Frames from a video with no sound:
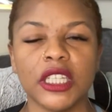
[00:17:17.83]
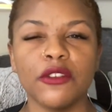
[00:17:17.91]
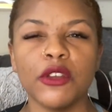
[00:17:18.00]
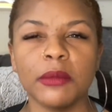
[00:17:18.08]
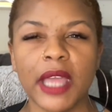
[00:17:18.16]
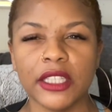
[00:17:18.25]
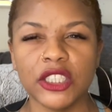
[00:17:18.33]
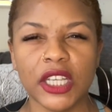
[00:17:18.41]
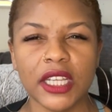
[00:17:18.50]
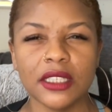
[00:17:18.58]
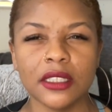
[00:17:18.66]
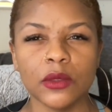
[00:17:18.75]
give him that
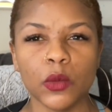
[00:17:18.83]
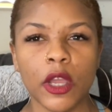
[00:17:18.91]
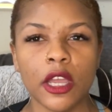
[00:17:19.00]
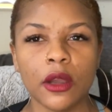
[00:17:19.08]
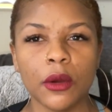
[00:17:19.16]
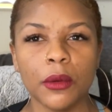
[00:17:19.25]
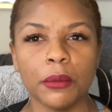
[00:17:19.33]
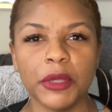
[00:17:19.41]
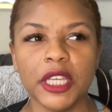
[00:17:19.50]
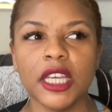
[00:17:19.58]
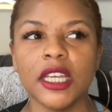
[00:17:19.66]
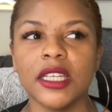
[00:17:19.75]
chance as well
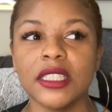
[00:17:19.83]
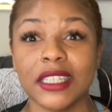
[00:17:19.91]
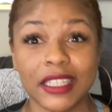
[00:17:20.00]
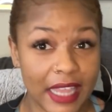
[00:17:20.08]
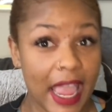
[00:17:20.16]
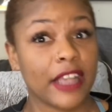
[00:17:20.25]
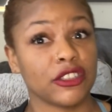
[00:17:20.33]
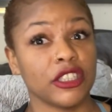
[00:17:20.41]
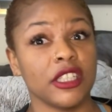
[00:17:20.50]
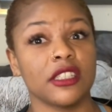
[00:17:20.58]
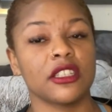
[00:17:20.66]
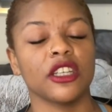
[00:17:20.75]
because he
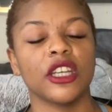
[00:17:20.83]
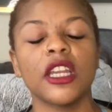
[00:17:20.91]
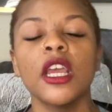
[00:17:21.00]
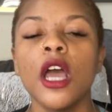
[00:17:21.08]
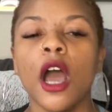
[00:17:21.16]
actually is good.